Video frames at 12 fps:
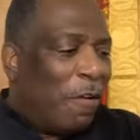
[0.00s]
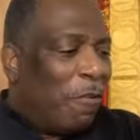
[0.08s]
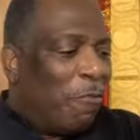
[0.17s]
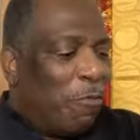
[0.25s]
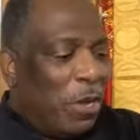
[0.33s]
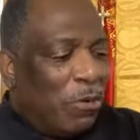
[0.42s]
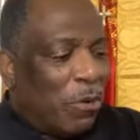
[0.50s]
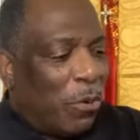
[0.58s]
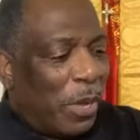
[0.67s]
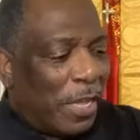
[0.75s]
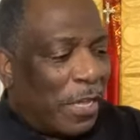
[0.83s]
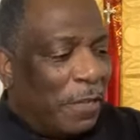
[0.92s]
real
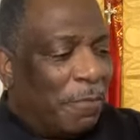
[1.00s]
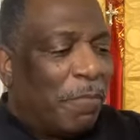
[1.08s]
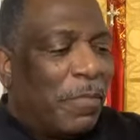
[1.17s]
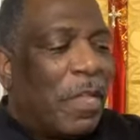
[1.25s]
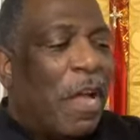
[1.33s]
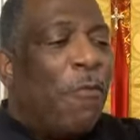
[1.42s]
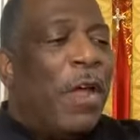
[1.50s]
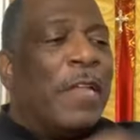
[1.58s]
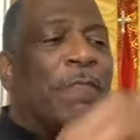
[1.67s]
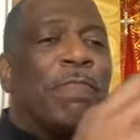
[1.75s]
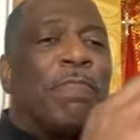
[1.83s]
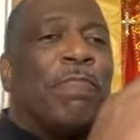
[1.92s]
quick. All
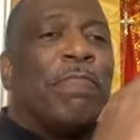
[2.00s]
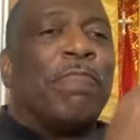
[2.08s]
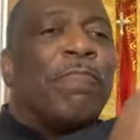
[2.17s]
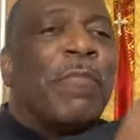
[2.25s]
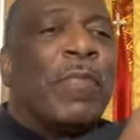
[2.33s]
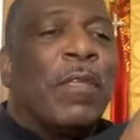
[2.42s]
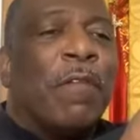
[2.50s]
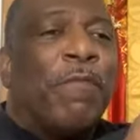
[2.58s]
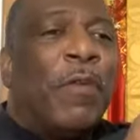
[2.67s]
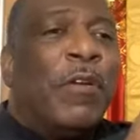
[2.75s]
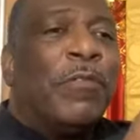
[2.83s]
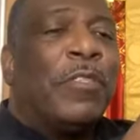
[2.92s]
right.
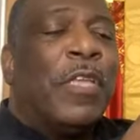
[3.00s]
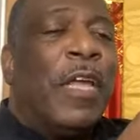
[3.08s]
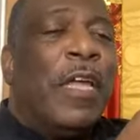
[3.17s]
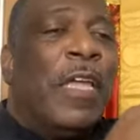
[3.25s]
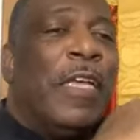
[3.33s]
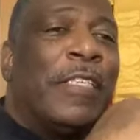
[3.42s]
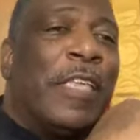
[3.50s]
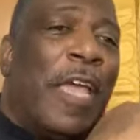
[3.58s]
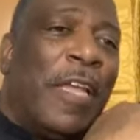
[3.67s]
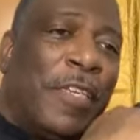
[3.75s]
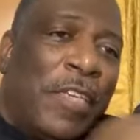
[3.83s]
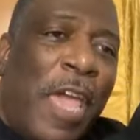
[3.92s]
First, there is
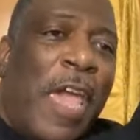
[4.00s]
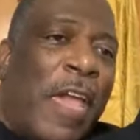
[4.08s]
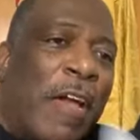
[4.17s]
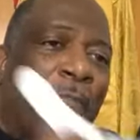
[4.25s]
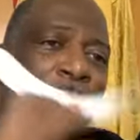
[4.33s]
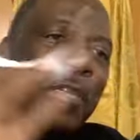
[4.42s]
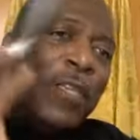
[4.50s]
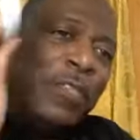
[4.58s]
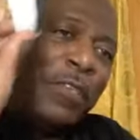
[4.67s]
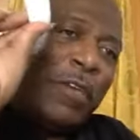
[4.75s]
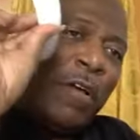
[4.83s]
a tab. This is